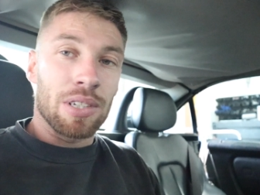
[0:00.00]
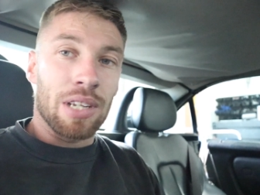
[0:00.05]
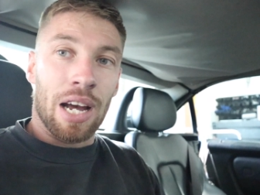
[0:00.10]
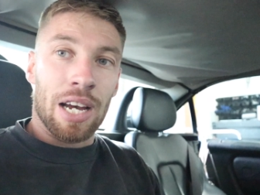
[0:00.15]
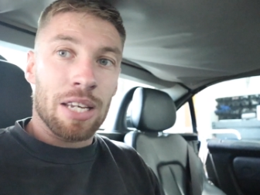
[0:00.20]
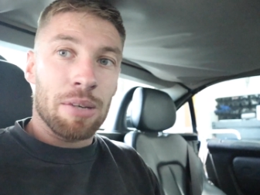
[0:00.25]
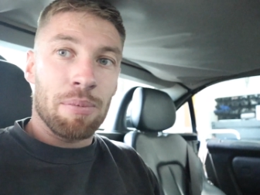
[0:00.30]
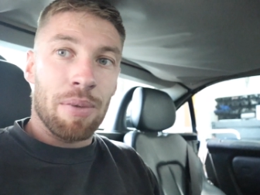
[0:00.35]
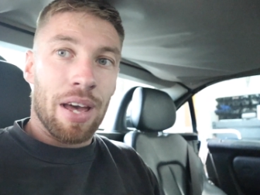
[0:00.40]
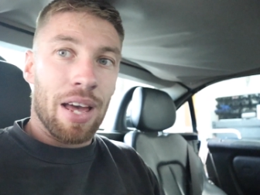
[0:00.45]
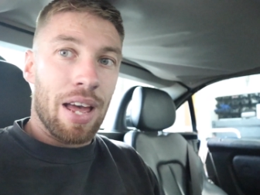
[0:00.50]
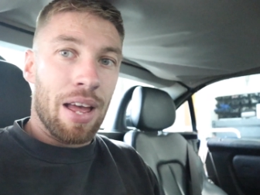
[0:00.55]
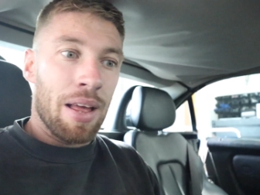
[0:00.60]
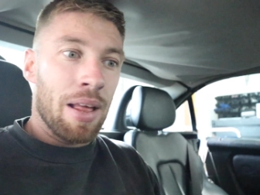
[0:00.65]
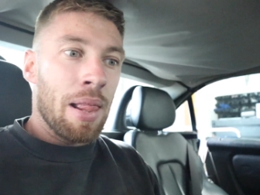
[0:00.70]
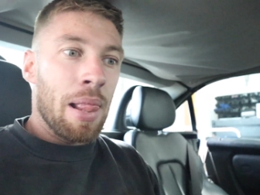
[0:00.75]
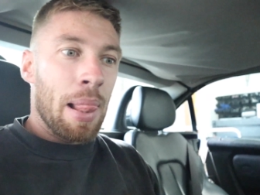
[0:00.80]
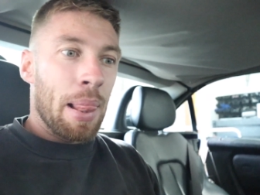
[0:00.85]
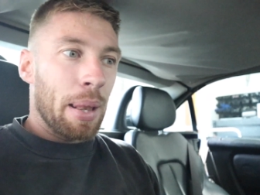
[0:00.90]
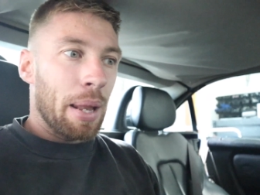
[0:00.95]
nightmare.
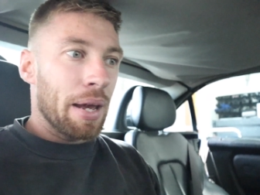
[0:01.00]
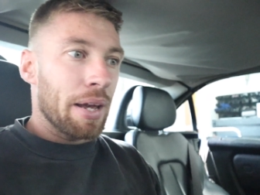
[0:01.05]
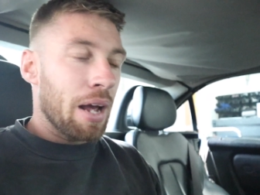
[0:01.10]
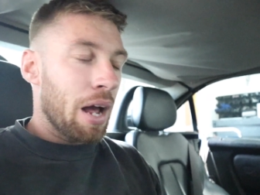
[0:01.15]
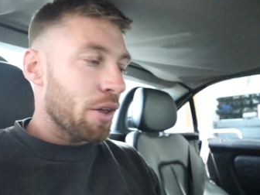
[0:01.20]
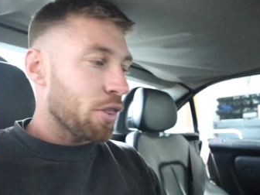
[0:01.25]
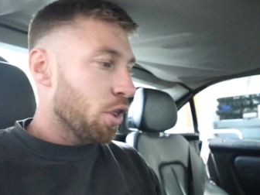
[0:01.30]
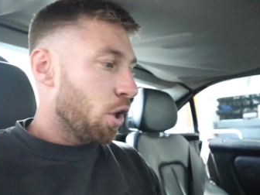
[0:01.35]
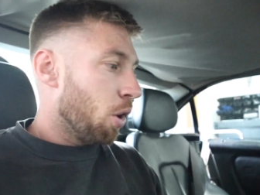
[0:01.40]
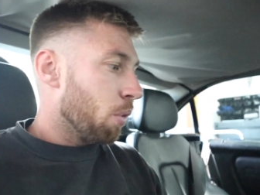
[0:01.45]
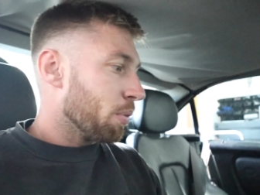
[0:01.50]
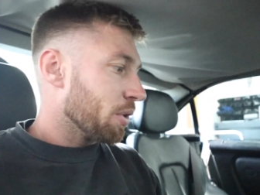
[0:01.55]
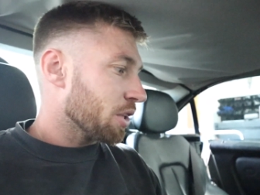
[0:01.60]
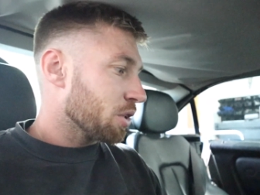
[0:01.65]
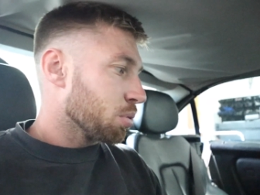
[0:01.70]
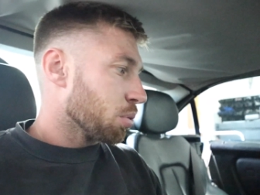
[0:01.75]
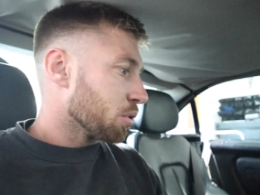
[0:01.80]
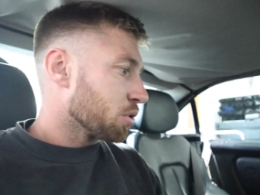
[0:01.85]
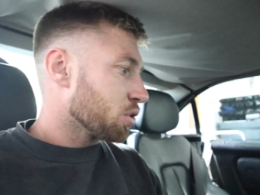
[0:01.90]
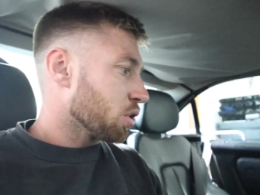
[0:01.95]
Like, I thought
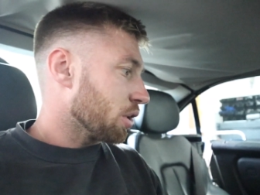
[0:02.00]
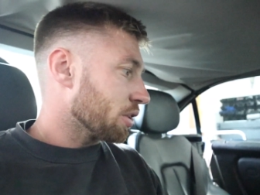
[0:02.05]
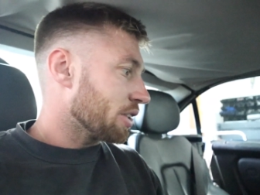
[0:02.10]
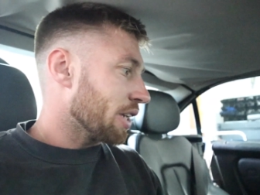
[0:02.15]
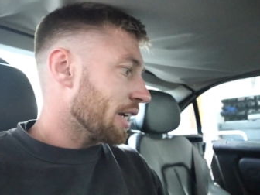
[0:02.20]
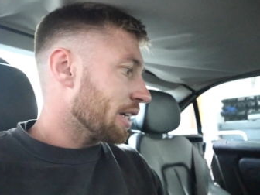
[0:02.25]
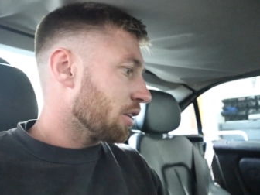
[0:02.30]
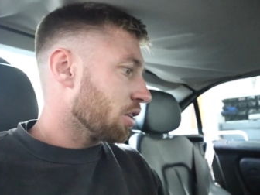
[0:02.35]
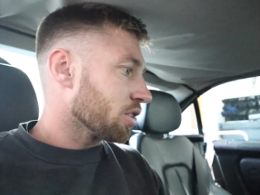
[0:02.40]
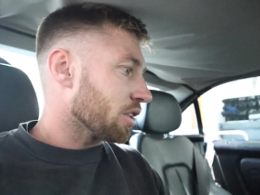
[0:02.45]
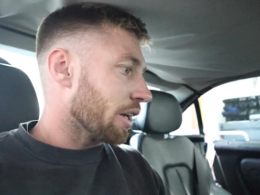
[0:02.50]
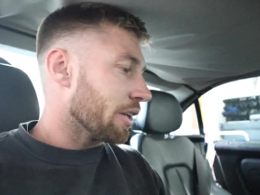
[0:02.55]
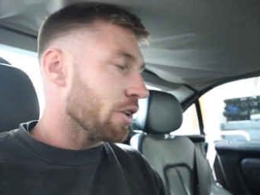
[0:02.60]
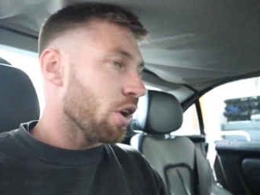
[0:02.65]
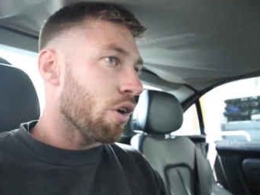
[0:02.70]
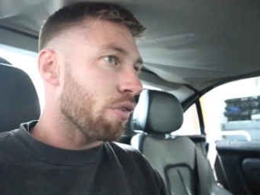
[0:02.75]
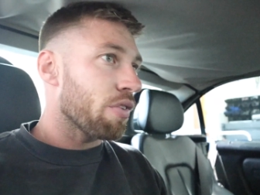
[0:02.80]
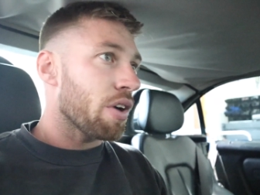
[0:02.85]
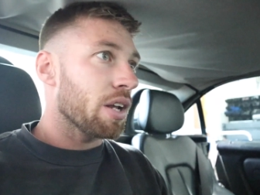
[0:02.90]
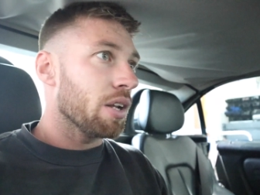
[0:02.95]
this would take us like
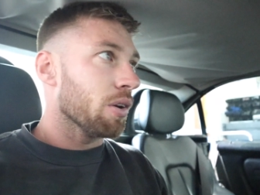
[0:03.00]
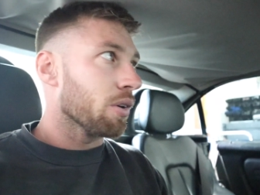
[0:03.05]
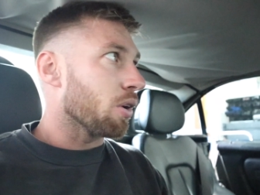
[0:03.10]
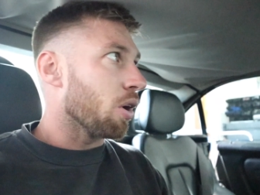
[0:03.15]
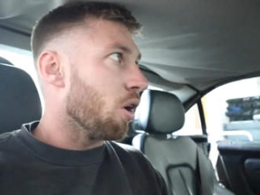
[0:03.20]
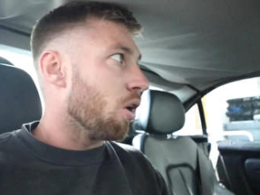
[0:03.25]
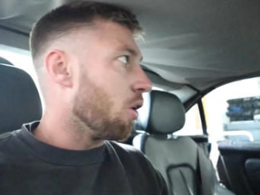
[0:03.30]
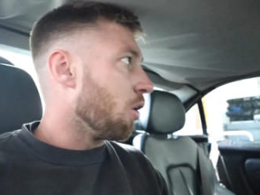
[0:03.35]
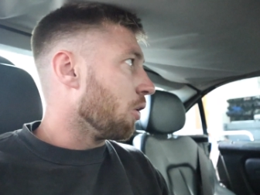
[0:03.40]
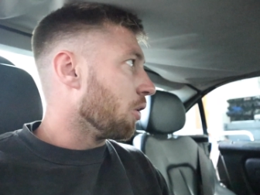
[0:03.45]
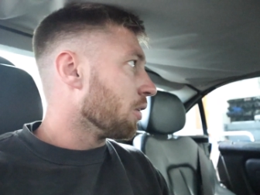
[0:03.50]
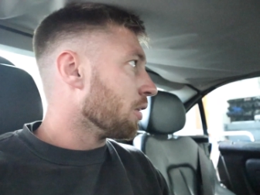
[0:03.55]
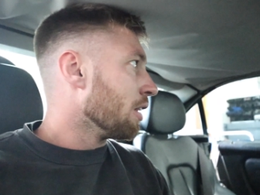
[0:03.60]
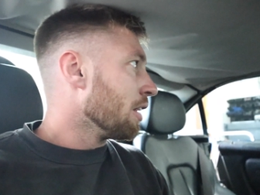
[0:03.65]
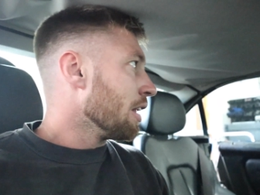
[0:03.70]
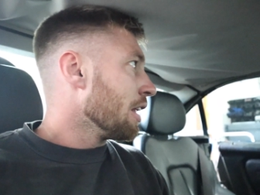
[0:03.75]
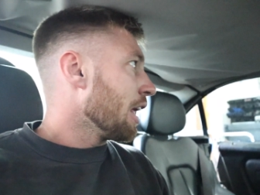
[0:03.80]
not very long at all,